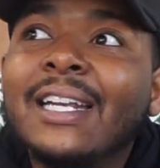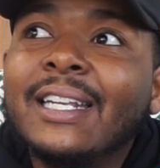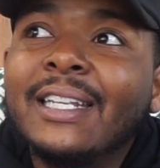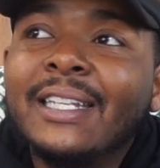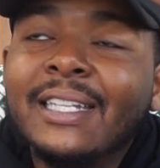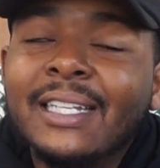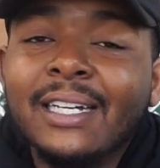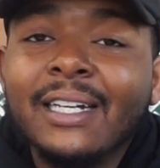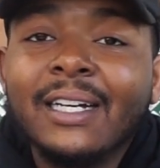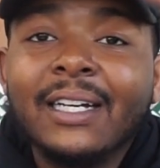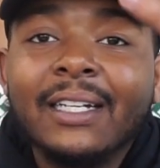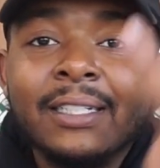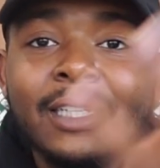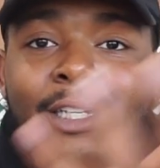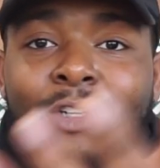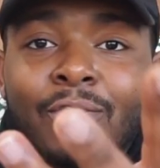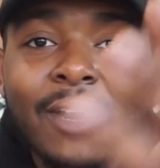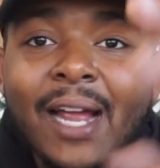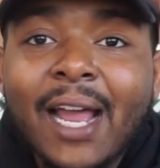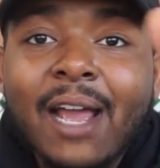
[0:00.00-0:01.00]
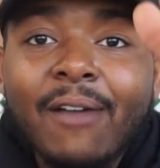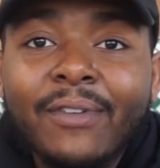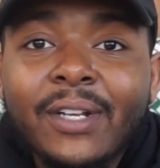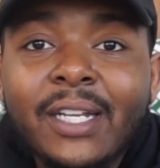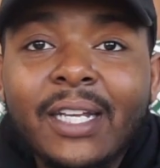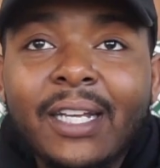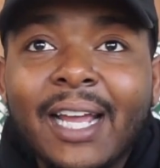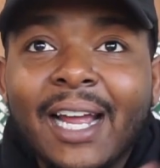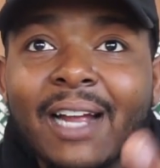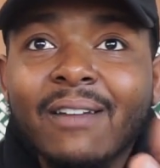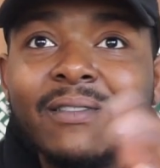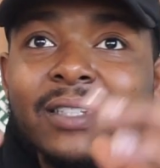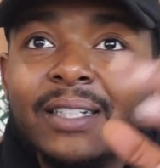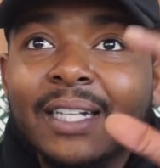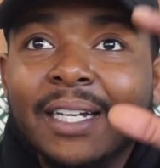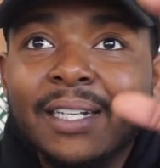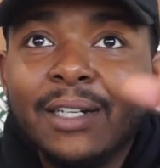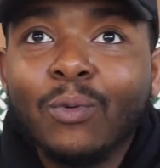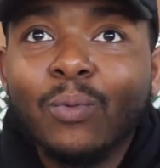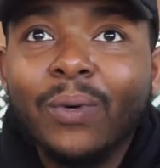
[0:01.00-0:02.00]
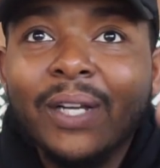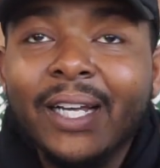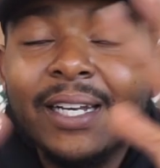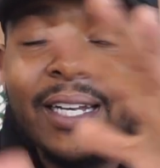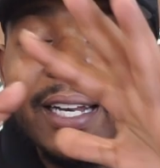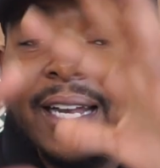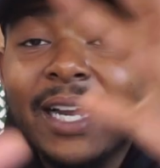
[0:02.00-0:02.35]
the gravity, and the wind